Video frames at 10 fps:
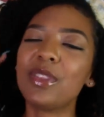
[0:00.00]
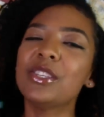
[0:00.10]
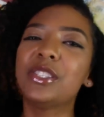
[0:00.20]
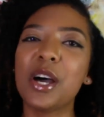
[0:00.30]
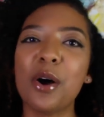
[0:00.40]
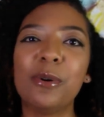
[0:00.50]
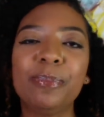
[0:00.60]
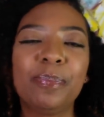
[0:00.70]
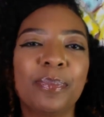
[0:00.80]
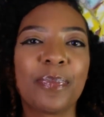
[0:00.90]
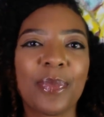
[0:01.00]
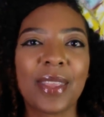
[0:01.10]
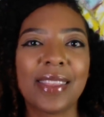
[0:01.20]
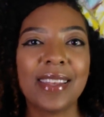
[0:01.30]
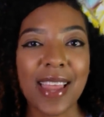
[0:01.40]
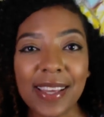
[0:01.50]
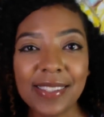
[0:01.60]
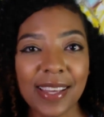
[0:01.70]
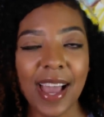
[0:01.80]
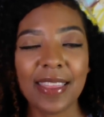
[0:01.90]
So the next
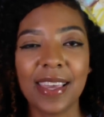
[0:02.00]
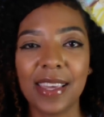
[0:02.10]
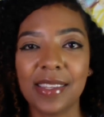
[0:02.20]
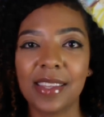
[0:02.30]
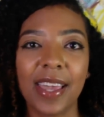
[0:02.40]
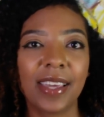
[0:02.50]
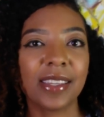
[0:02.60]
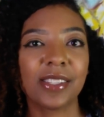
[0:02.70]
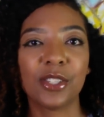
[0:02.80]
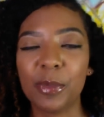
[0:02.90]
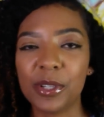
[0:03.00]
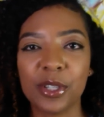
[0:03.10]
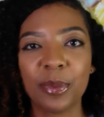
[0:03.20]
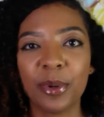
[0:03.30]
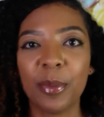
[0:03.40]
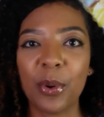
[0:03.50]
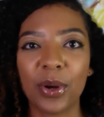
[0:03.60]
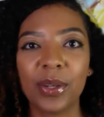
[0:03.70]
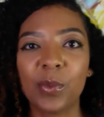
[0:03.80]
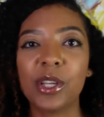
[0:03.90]
thing I think is like super, super important.